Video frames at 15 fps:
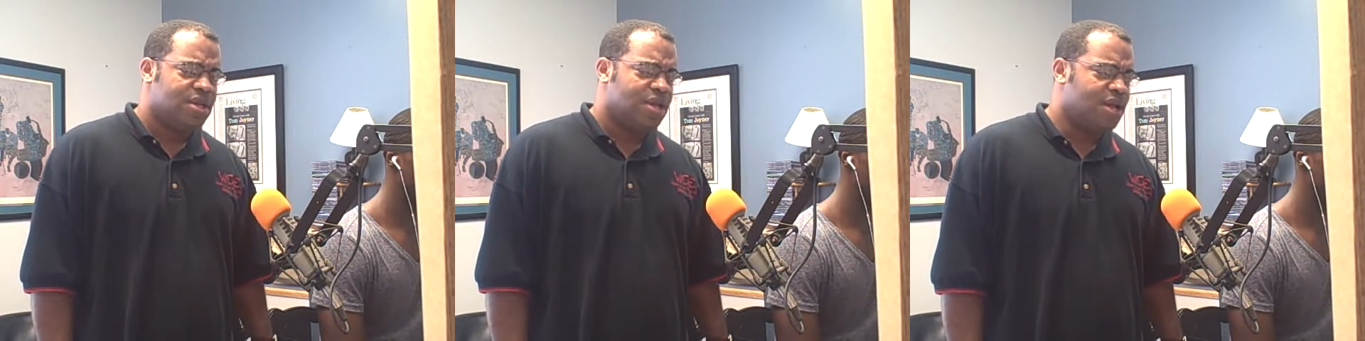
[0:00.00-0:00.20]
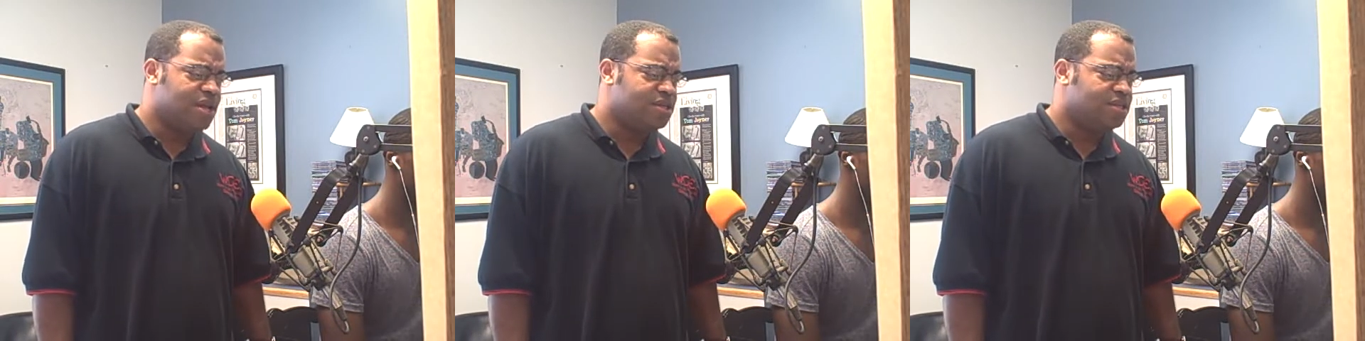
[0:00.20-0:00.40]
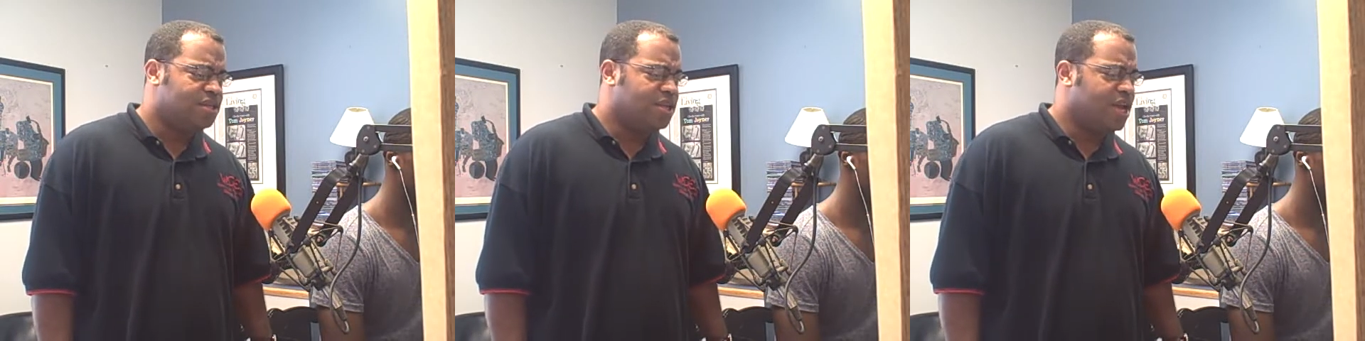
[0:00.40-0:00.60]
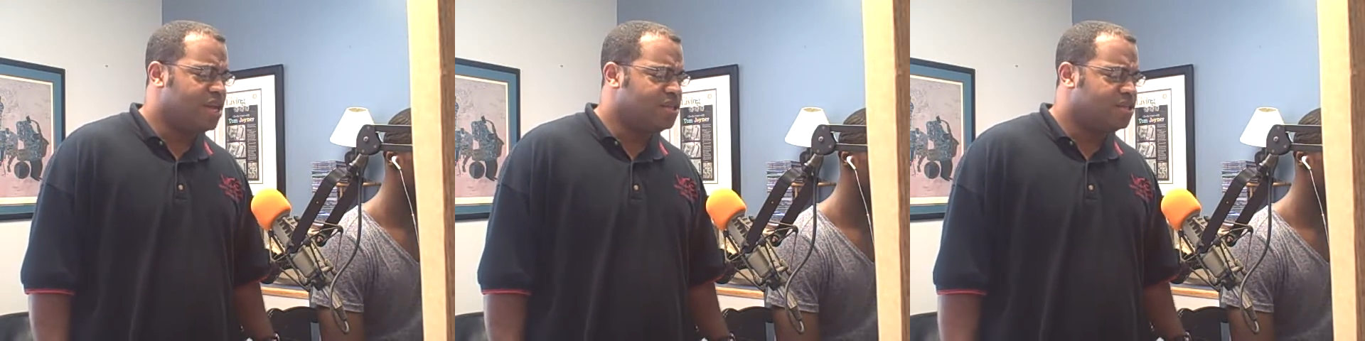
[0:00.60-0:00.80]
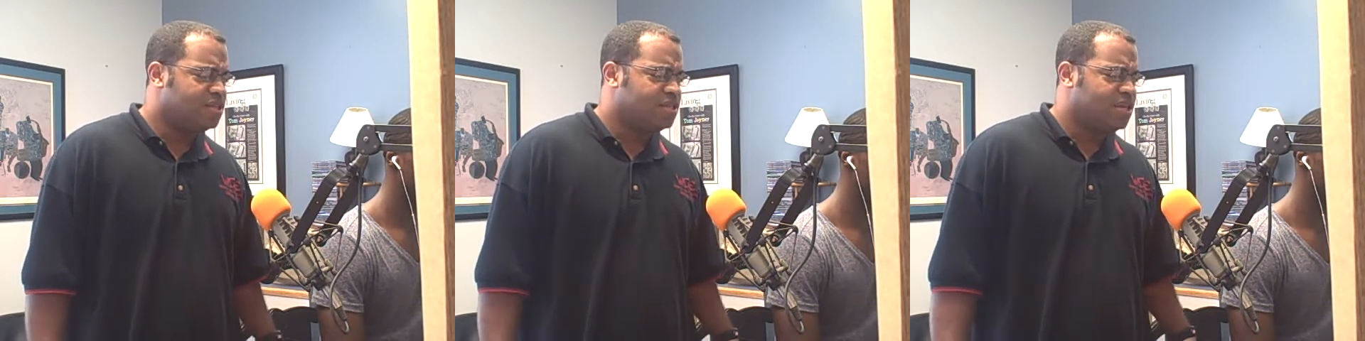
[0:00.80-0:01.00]

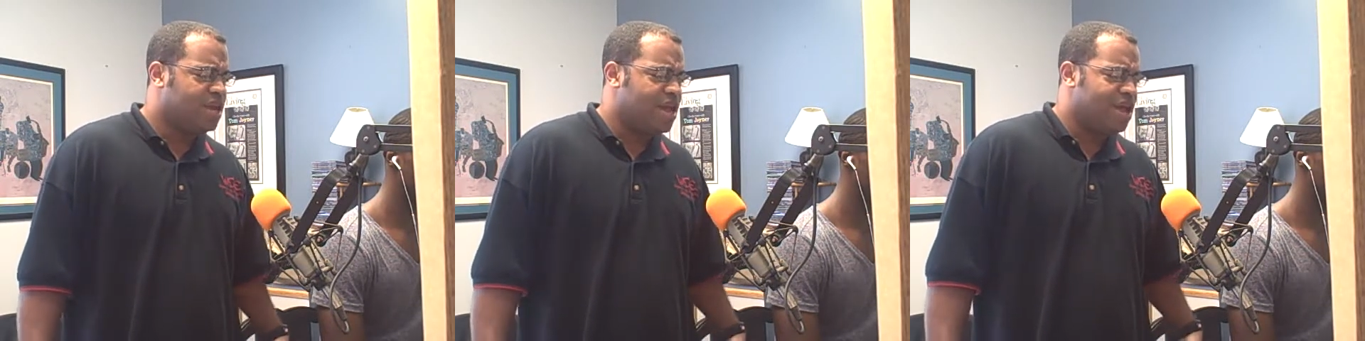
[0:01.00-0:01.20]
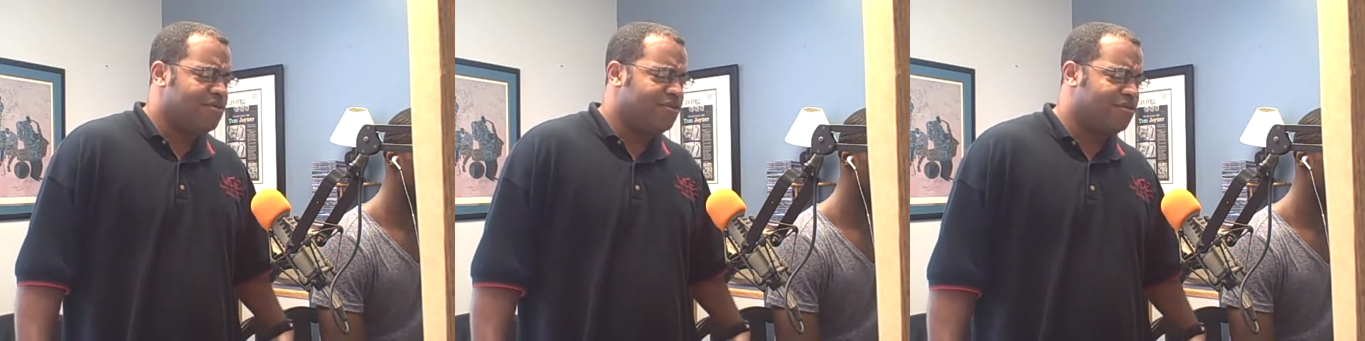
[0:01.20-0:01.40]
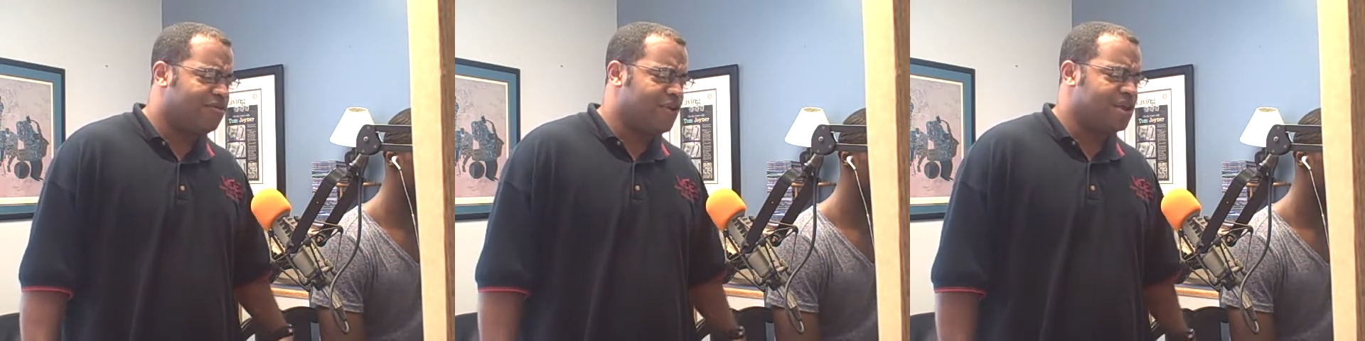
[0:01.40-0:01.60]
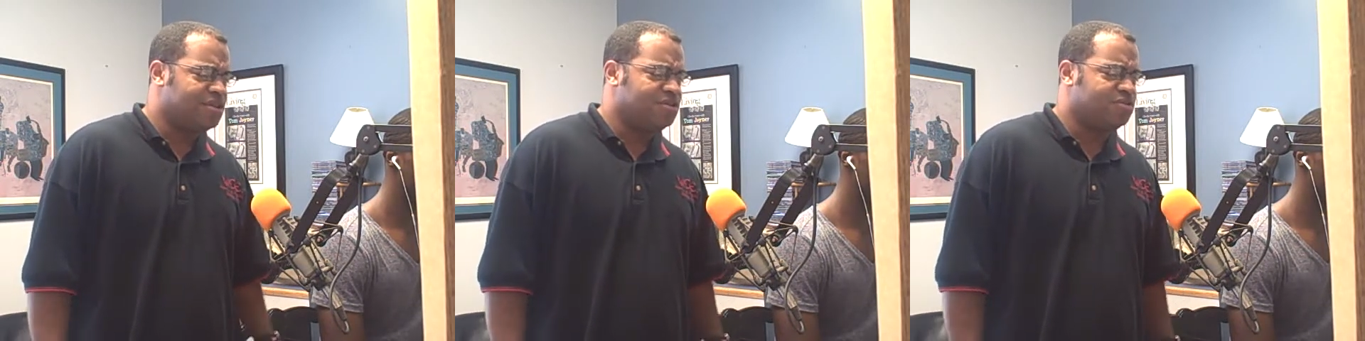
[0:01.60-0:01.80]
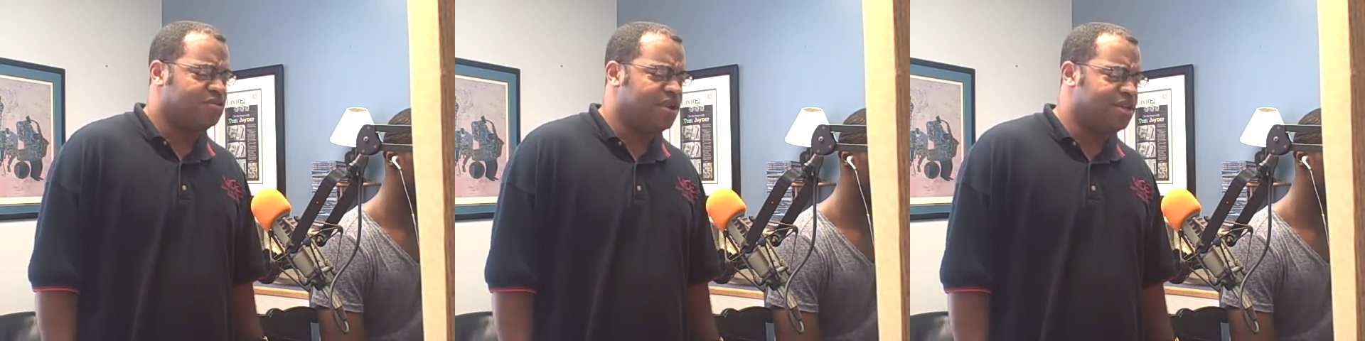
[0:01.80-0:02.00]
Education should have
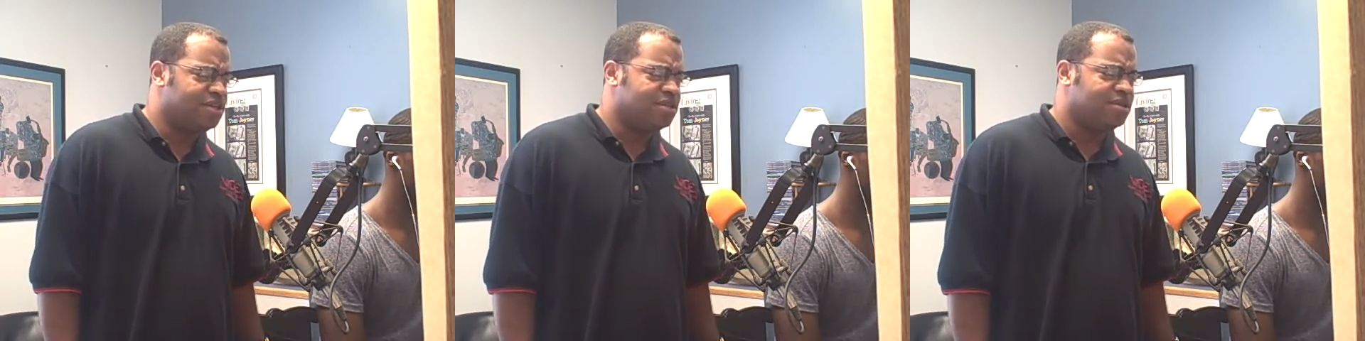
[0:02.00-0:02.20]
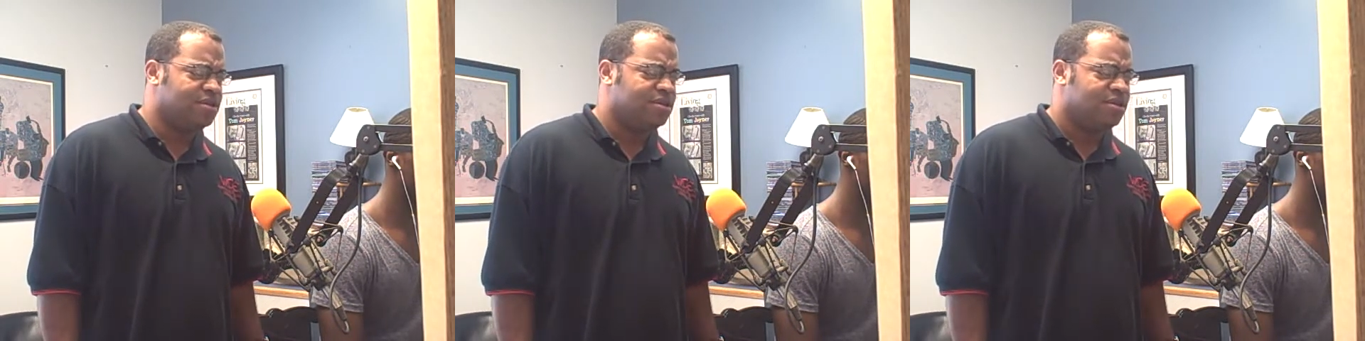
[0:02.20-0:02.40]
infatuation.